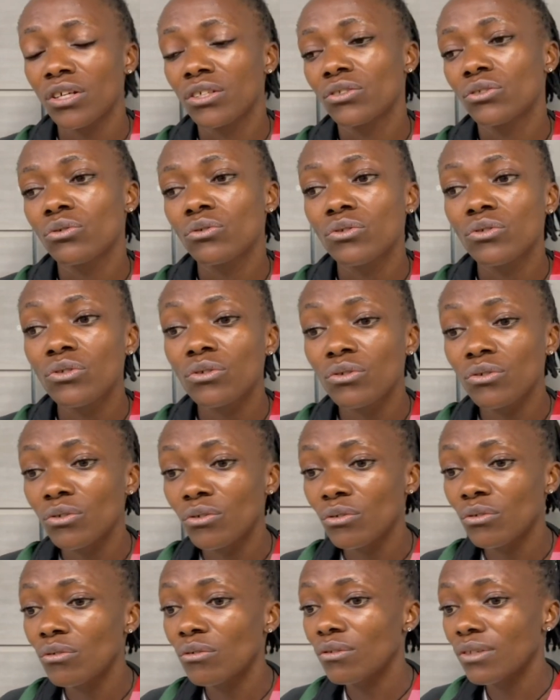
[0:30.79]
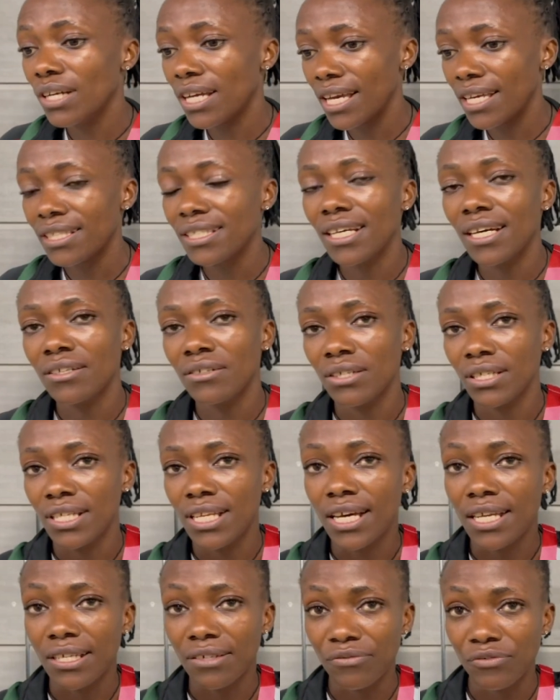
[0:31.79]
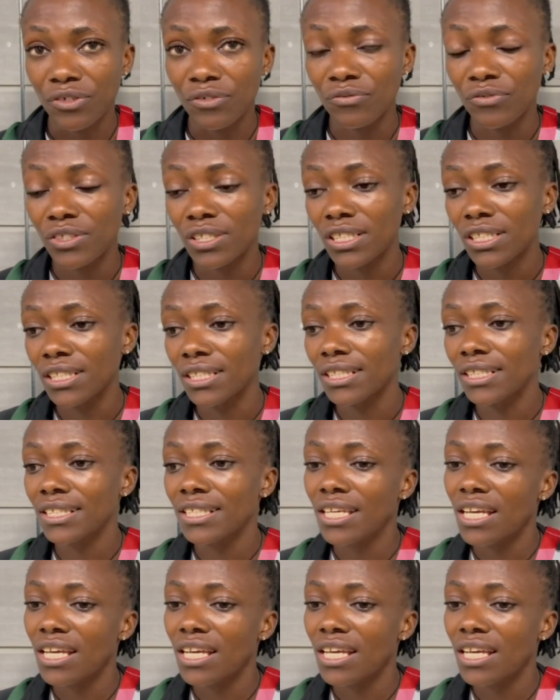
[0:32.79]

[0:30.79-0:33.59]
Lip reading: to do 815.